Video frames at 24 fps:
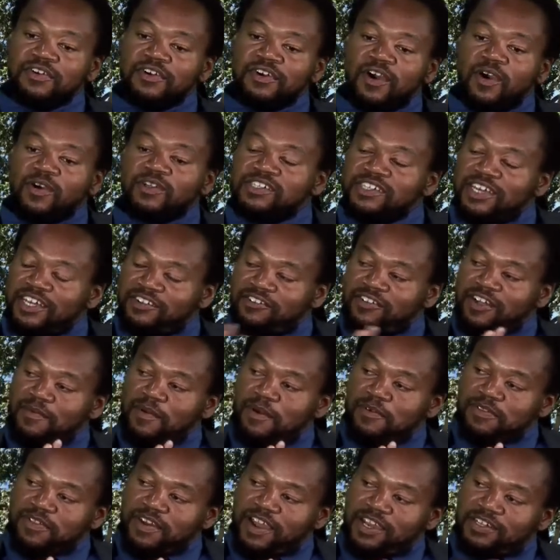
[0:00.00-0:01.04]
outside the realm
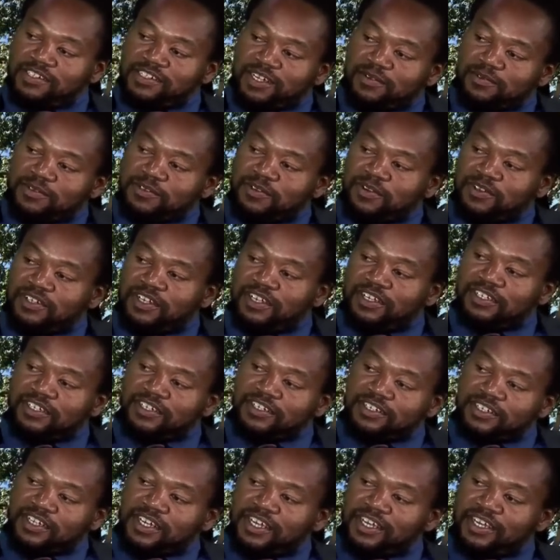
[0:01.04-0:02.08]
of science, I'm sort of in
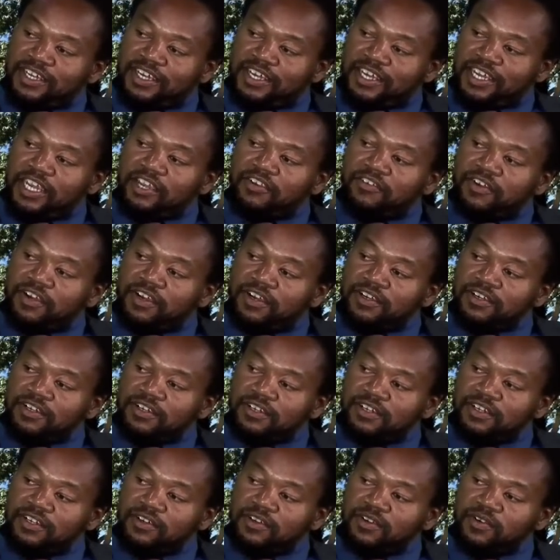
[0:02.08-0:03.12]
this area.
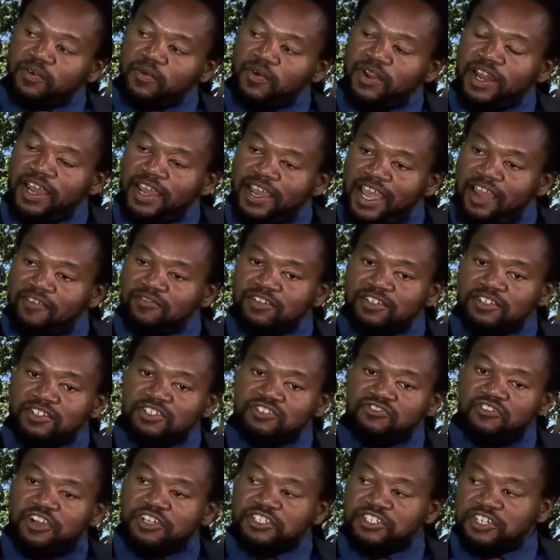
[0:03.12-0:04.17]
When I have these
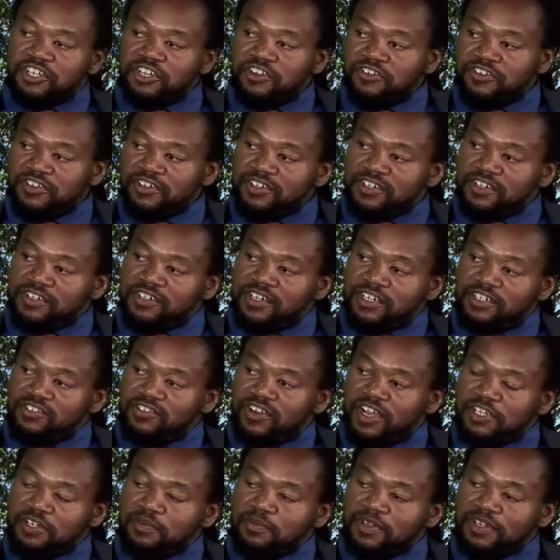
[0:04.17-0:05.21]
strange occurrences, I
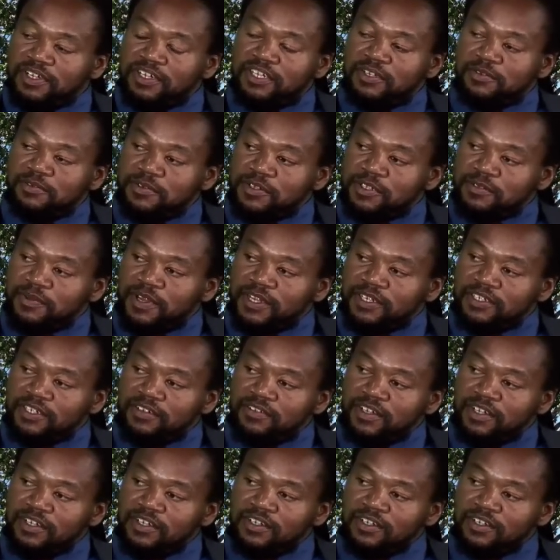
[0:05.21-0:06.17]
try to put it into perspective.